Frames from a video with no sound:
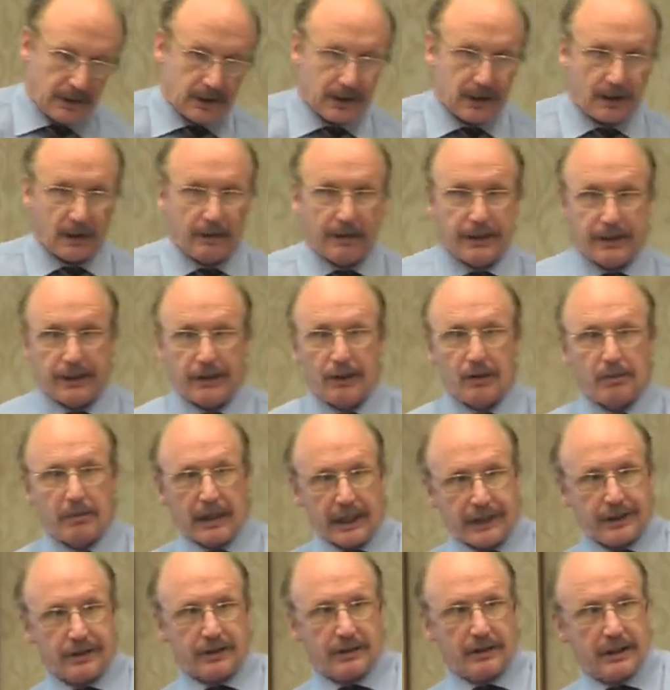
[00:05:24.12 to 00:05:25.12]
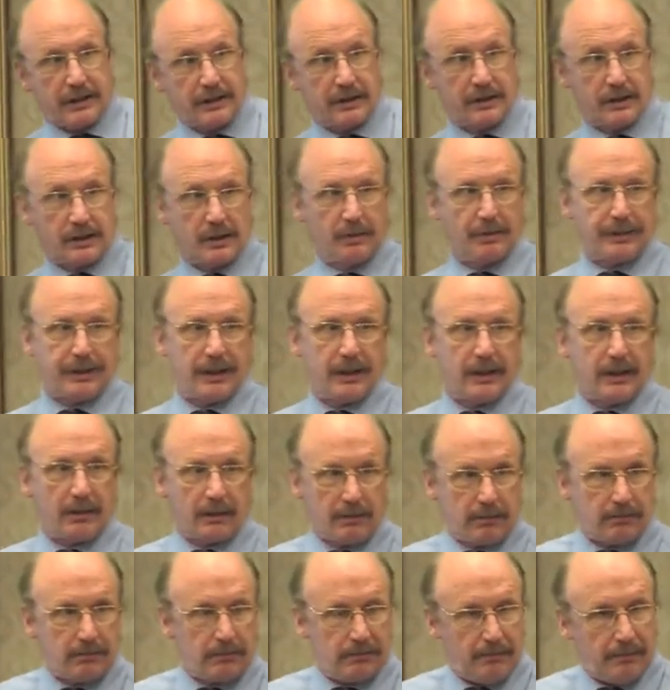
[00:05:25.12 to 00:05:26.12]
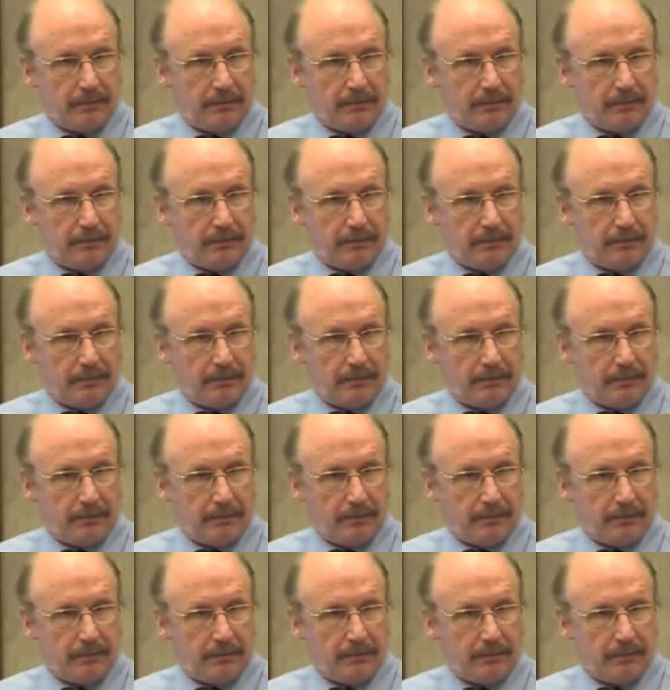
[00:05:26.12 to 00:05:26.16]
going to do medicine isn't something you